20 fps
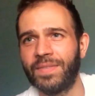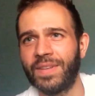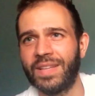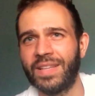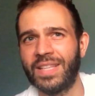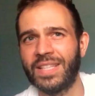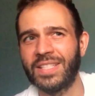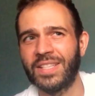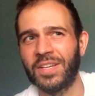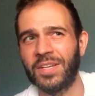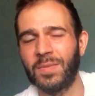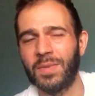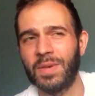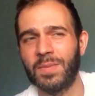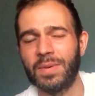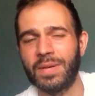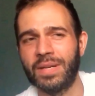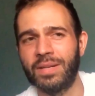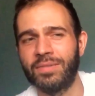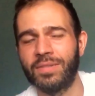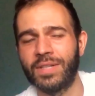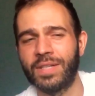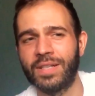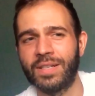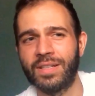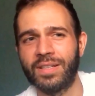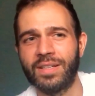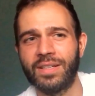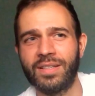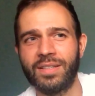and there's going to be a bit of
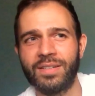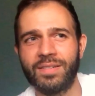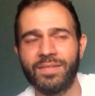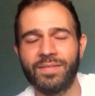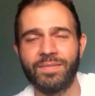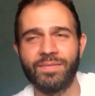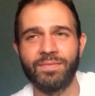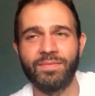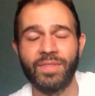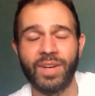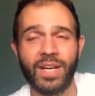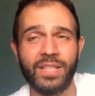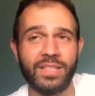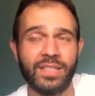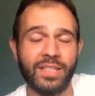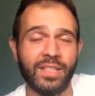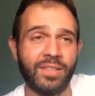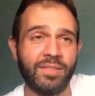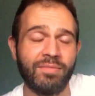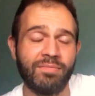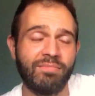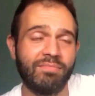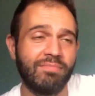a, I don't know